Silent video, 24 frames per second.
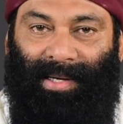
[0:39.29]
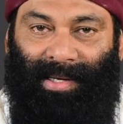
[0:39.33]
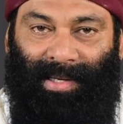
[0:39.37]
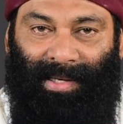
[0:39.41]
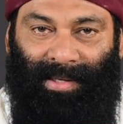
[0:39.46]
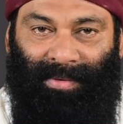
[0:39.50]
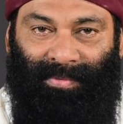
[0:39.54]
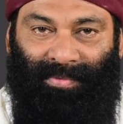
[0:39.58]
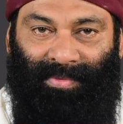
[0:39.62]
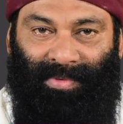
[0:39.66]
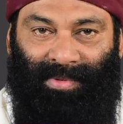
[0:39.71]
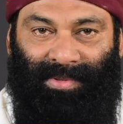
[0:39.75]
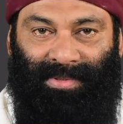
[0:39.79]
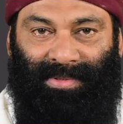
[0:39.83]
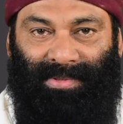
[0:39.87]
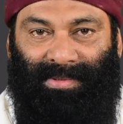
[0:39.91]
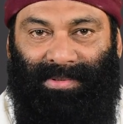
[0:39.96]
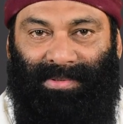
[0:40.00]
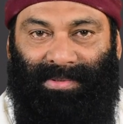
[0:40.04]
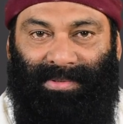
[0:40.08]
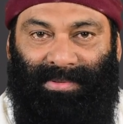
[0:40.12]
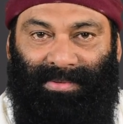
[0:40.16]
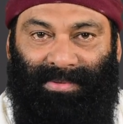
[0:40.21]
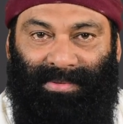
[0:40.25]
I
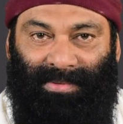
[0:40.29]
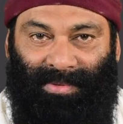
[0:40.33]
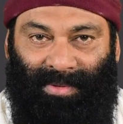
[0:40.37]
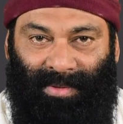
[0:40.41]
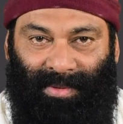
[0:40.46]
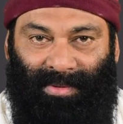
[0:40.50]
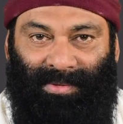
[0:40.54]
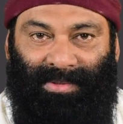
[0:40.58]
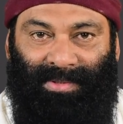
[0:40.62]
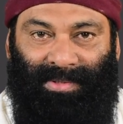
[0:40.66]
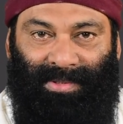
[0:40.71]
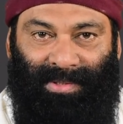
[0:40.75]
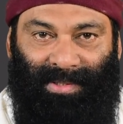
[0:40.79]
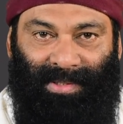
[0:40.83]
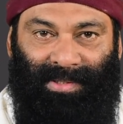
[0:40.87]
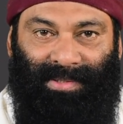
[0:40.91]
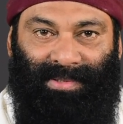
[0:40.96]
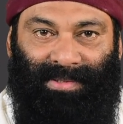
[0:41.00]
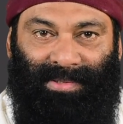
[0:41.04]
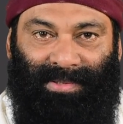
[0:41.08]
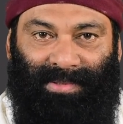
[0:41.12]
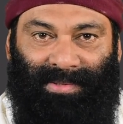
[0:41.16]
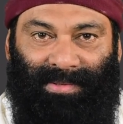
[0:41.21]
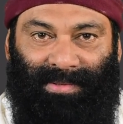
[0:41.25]
was
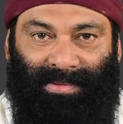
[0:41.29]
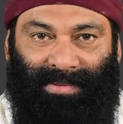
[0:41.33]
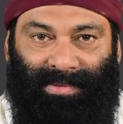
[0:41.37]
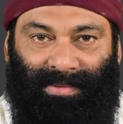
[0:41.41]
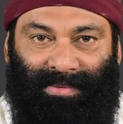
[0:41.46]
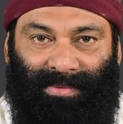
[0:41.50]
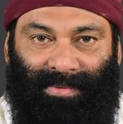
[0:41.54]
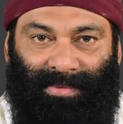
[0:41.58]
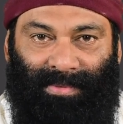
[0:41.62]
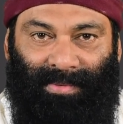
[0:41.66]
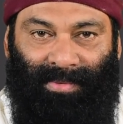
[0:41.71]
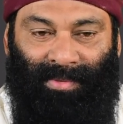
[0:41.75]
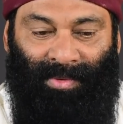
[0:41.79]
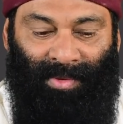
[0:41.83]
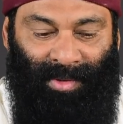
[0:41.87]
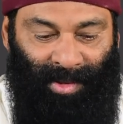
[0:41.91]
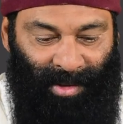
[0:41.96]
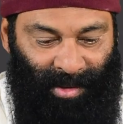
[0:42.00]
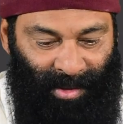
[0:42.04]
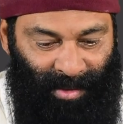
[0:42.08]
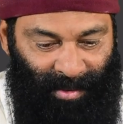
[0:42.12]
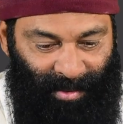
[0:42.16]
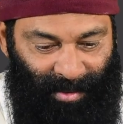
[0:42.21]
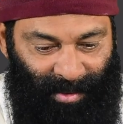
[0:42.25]
conscious
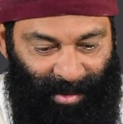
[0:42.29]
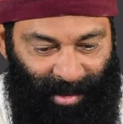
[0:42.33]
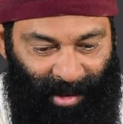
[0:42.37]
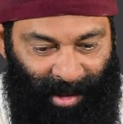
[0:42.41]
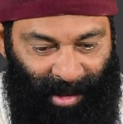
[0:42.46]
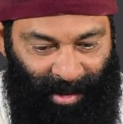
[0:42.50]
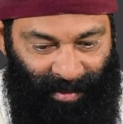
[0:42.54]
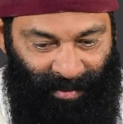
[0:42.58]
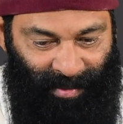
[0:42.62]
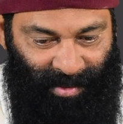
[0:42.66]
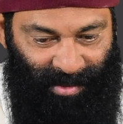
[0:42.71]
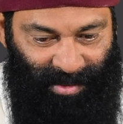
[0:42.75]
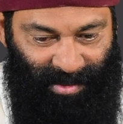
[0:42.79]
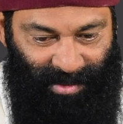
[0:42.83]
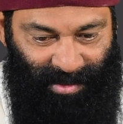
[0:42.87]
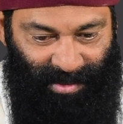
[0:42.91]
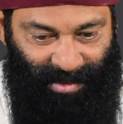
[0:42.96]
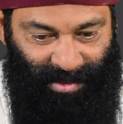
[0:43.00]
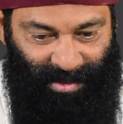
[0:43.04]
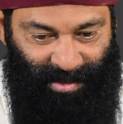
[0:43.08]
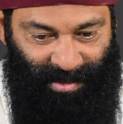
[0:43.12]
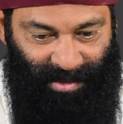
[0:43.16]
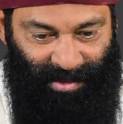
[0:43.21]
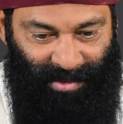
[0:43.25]
only I
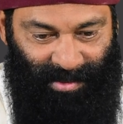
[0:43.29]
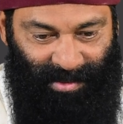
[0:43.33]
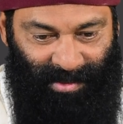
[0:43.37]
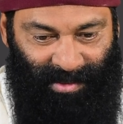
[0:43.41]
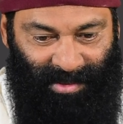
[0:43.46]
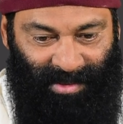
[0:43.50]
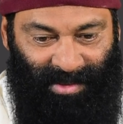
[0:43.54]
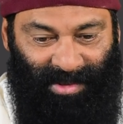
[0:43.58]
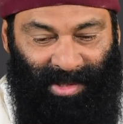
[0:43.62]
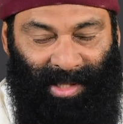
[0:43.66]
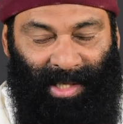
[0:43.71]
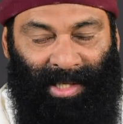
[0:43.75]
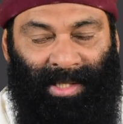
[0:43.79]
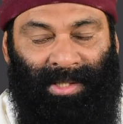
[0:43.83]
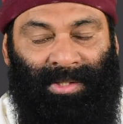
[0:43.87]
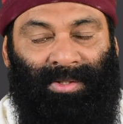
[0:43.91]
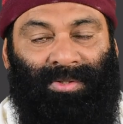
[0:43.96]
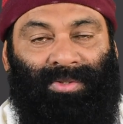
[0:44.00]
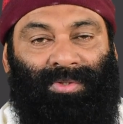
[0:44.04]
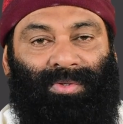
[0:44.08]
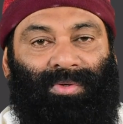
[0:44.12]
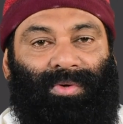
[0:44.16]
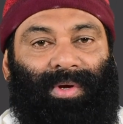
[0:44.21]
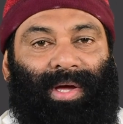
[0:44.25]
was
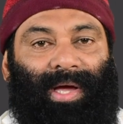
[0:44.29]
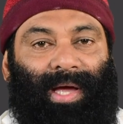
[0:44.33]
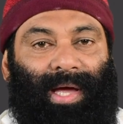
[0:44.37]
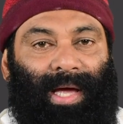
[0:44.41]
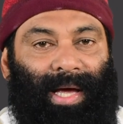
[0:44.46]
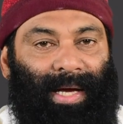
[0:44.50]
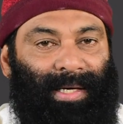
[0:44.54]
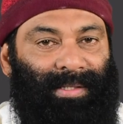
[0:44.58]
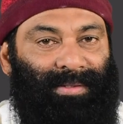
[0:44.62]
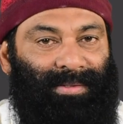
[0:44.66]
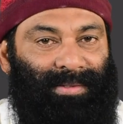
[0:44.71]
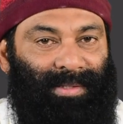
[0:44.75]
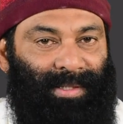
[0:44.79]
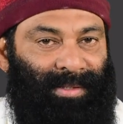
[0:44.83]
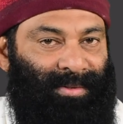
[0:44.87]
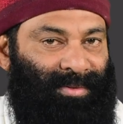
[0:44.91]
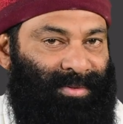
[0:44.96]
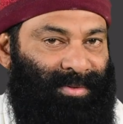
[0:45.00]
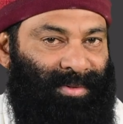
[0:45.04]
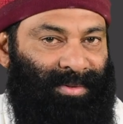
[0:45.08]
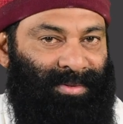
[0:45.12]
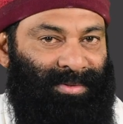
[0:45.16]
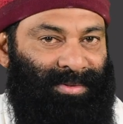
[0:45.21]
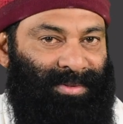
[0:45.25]
trying to act
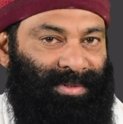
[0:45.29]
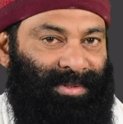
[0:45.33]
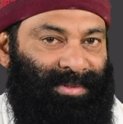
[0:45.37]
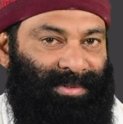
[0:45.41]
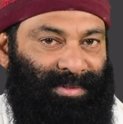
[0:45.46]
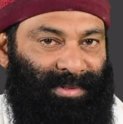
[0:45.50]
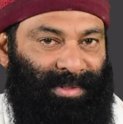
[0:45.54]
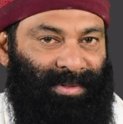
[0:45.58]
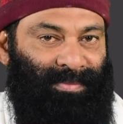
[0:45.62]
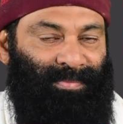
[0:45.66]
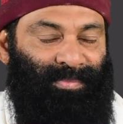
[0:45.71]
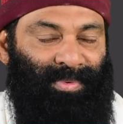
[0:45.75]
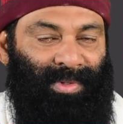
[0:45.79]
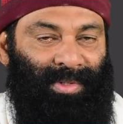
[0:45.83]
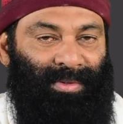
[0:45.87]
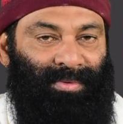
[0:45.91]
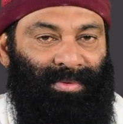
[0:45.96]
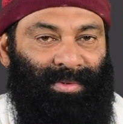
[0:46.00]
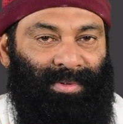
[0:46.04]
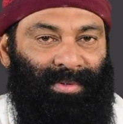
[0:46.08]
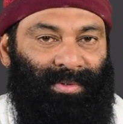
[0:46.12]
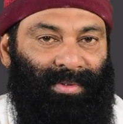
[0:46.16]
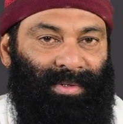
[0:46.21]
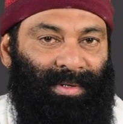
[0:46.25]
unconscious in
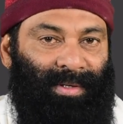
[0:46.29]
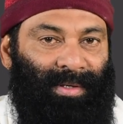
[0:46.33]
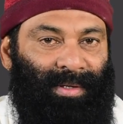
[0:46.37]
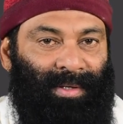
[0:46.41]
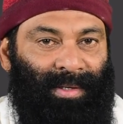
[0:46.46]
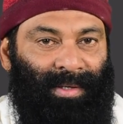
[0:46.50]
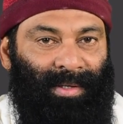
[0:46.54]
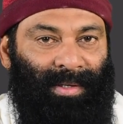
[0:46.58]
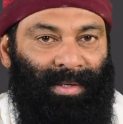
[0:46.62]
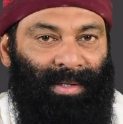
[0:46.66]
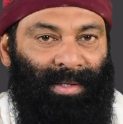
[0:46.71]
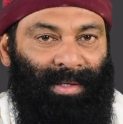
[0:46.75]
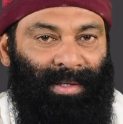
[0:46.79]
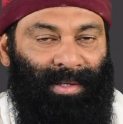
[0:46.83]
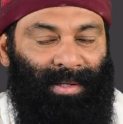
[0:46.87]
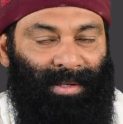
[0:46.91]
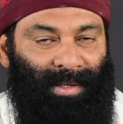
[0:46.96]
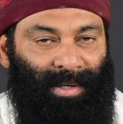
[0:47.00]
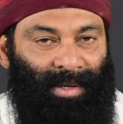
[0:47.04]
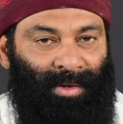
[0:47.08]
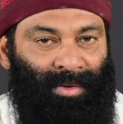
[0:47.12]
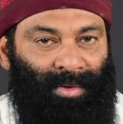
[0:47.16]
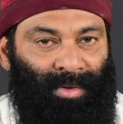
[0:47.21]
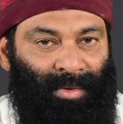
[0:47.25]
between the
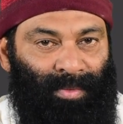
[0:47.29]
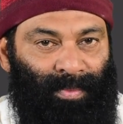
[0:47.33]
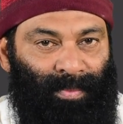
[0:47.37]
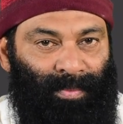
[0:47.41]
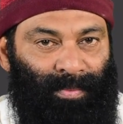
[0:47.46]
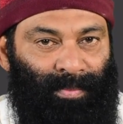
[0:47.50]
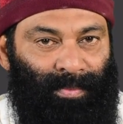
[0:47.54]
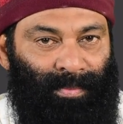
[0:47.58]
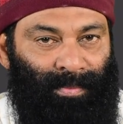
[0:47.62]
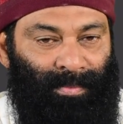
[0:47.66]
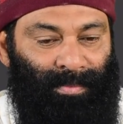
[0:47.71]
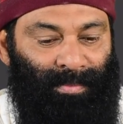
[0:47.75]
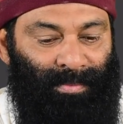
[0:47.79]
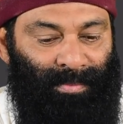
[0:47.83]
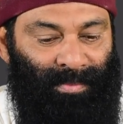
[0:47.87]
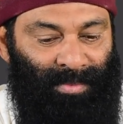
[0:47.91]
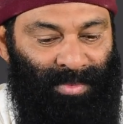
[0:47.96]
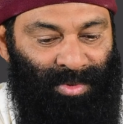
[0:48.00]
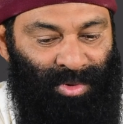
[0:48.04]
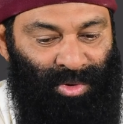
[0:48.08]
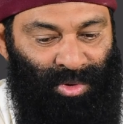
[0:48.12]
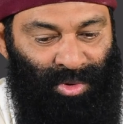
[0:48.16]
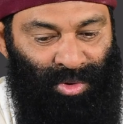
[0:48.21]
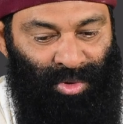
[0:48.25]
crowd of
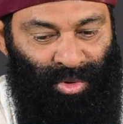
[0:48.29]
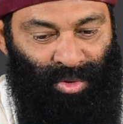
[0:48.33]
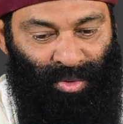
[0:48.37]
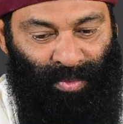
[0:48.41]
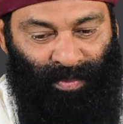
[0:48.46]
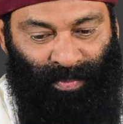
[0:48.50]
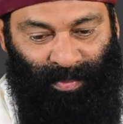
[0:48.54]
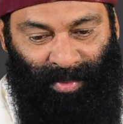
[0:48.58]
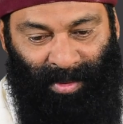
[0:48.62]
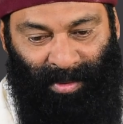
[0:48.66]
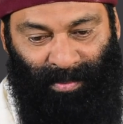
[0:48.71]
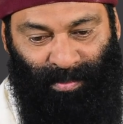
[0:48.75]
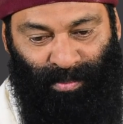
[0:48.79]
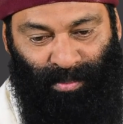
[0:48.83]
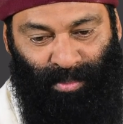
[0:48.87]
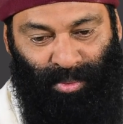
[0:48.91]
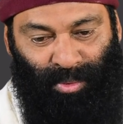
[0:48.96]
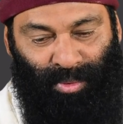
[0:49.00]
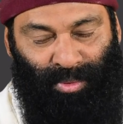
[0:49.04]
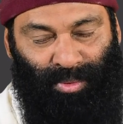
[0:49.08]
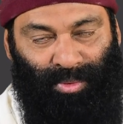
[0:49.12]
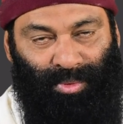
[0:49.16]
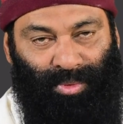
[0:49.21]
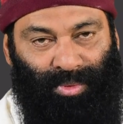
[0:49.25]
stupid
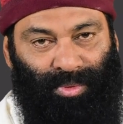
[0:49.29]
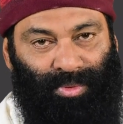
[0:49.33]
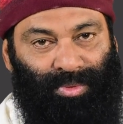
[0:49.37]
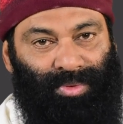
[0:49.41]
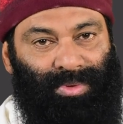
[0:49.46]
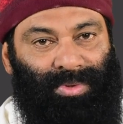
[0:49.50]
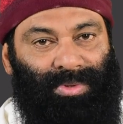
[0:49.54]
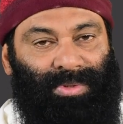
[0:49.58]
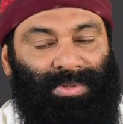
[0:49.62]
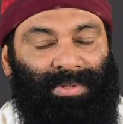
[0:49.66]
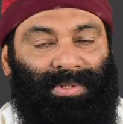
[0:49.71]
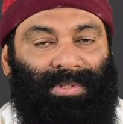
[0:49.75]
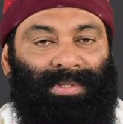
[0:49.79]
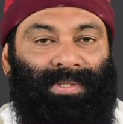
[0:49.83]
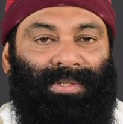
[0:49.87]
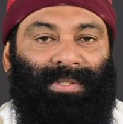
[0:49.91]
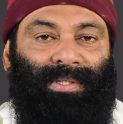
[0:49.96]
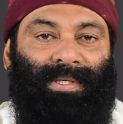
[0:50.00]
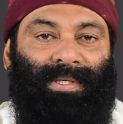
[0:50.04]
Buddhas.